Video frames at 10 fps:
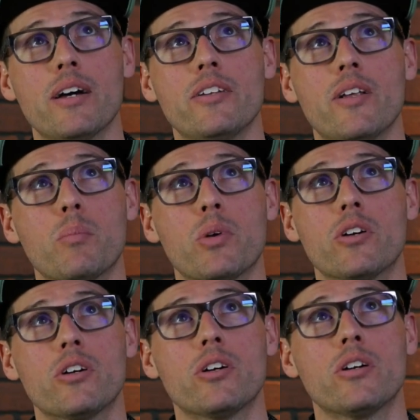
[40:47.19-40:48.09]

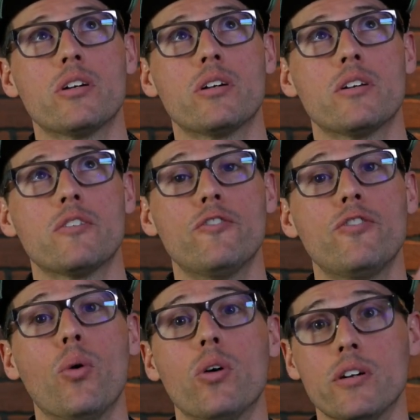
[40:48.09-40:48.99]
number
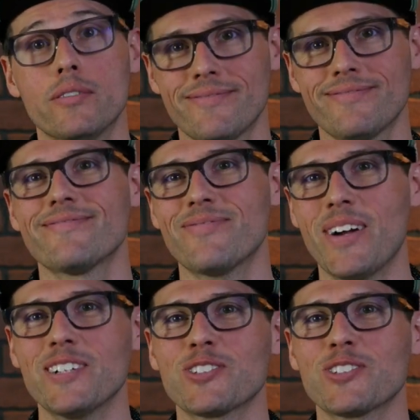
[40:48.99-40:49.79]
four, right?